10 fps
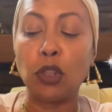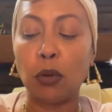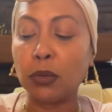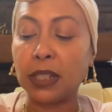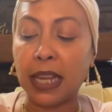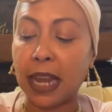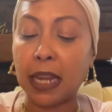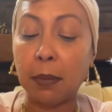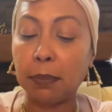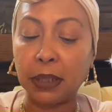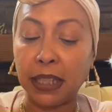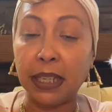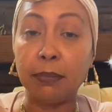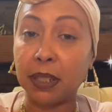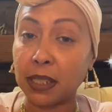don't take a
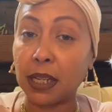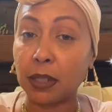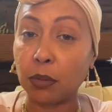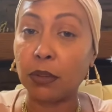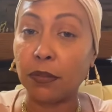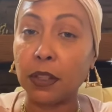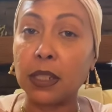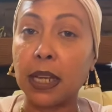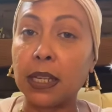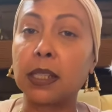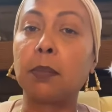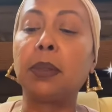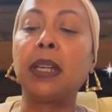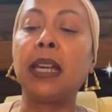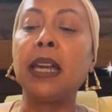plea because that's what it feels like is a
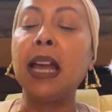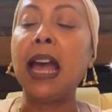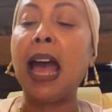plea.